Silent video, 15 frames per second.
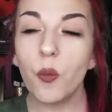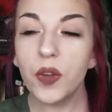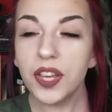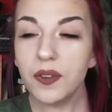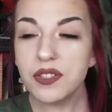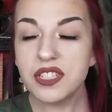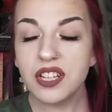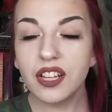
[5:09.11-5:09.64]
We
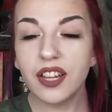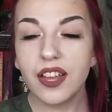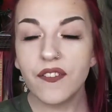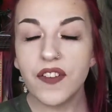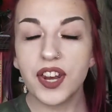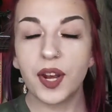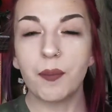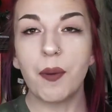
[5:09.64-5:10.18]
used to
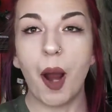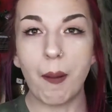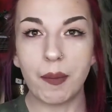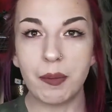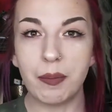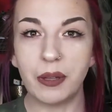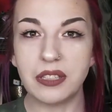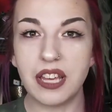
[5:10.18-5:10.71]
live in an
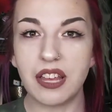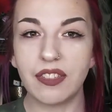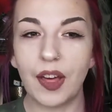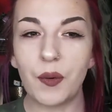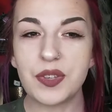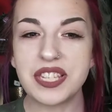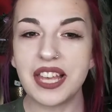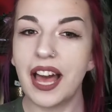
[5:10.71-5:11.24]
apartment building
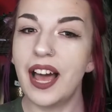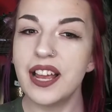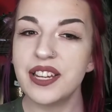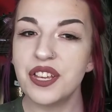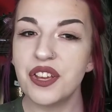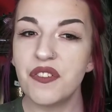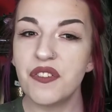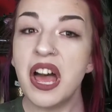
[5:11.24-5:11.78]
that was
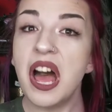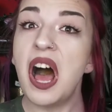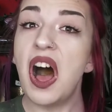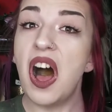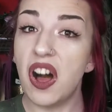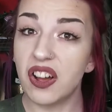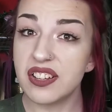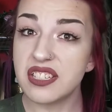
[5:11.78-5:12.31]
kind of
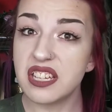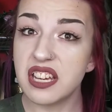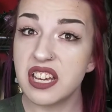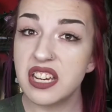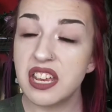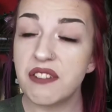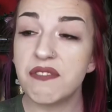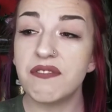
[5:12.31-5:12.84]

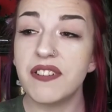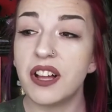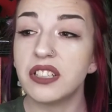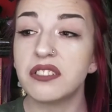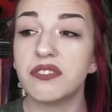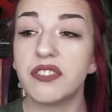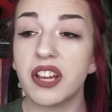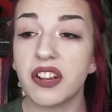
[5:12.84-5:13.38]
haunted. It
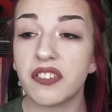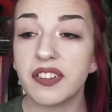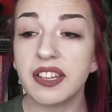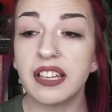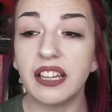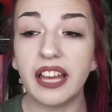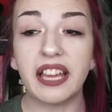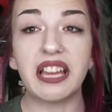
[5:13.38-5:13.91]
felt
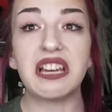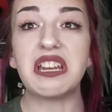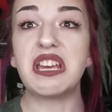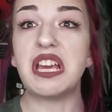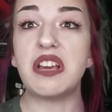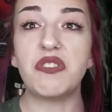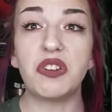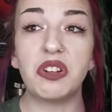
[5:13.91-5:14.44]
very like an
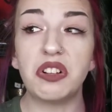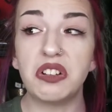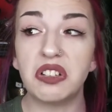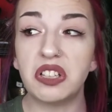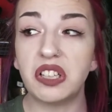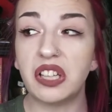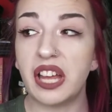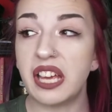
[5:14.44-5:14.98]

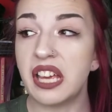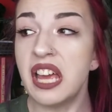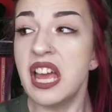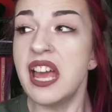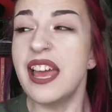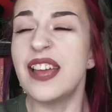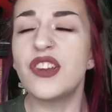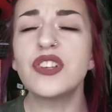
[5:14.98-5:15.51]
evil, like,
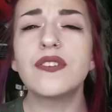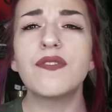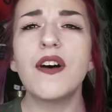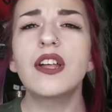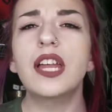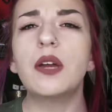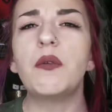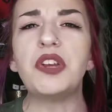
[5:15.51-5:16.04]
it just
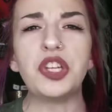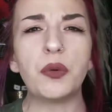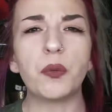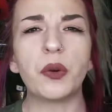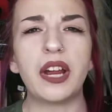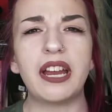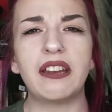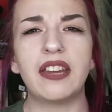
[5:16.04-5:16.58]
felt like when you
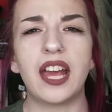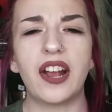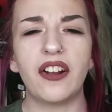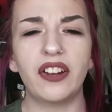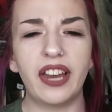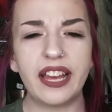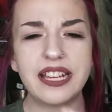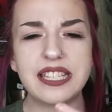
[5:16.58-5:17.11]
were in
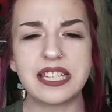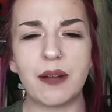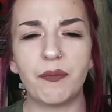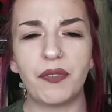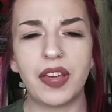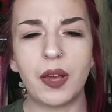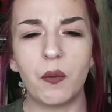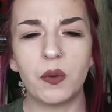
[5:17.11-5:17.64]
there, like
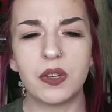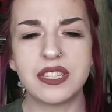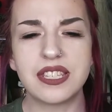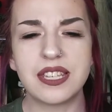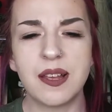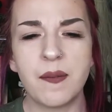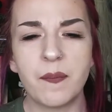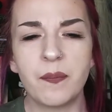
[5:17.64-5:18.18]
something
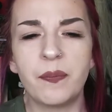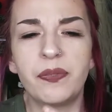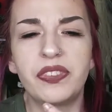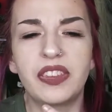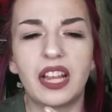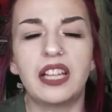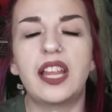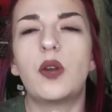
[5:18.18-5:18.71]
was
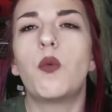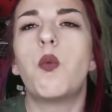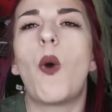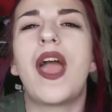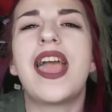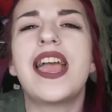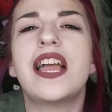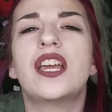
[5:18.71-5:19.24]
like
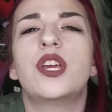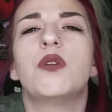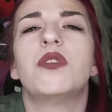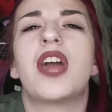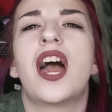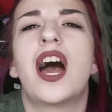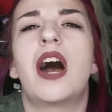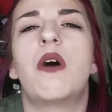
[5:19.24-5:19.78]
weighing you
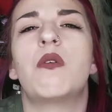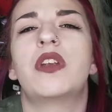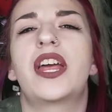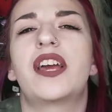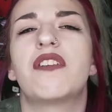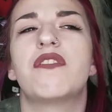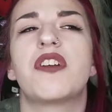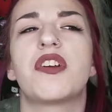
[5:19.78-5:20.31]
down,
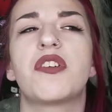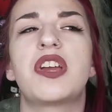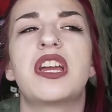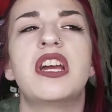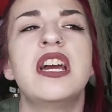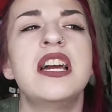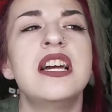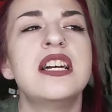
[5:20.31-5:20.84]
like a
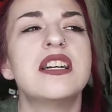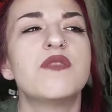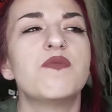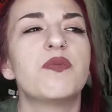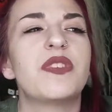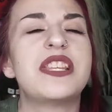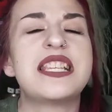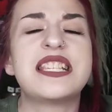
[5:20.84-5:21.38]
very
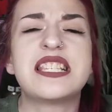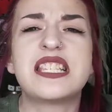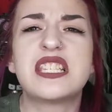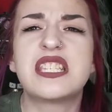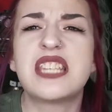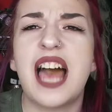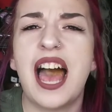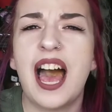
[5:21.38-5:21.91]

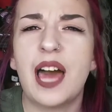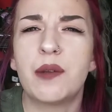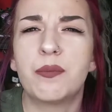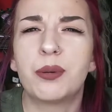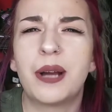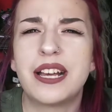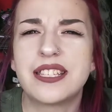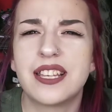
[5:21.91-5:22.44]

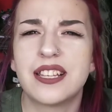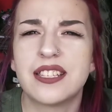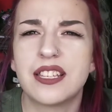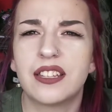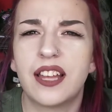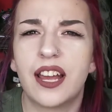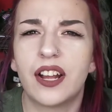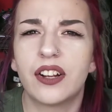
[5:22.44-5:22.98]
sad presence
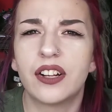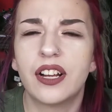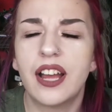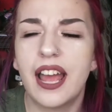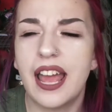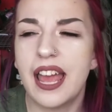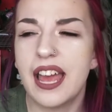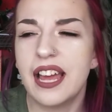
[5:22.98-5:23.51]
in
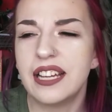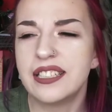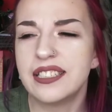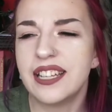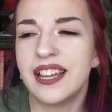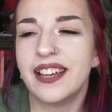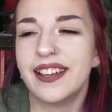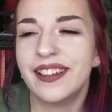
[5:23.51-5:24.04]
there. And